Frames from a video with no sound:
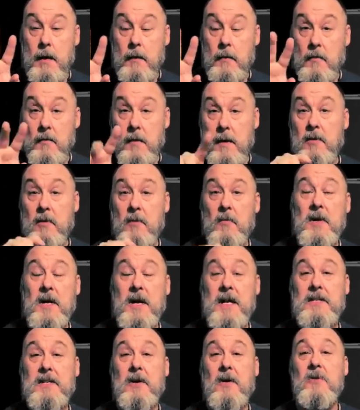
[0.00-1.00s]
Remember when
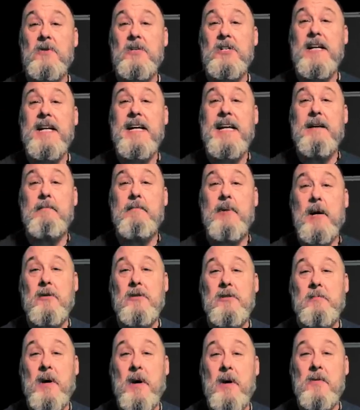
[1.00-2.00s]
I told you he
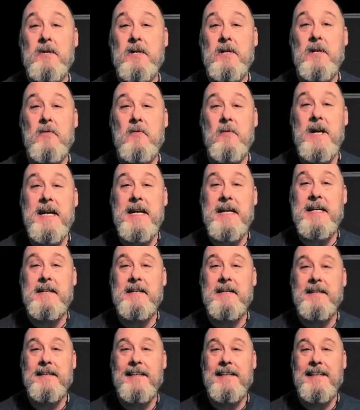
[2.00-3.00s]
postponed it a
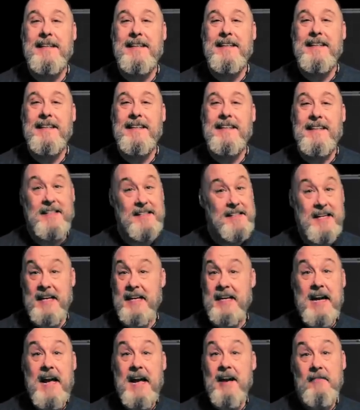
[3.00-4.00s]
week because he
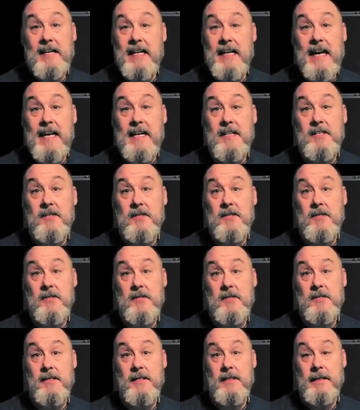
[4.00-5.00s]
didn't have any
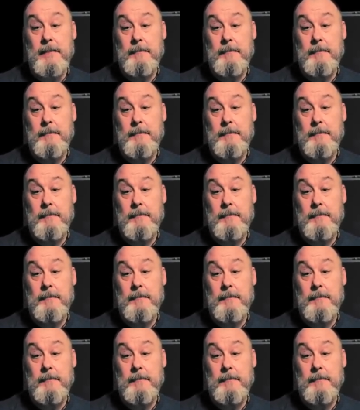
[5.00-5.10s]
answers?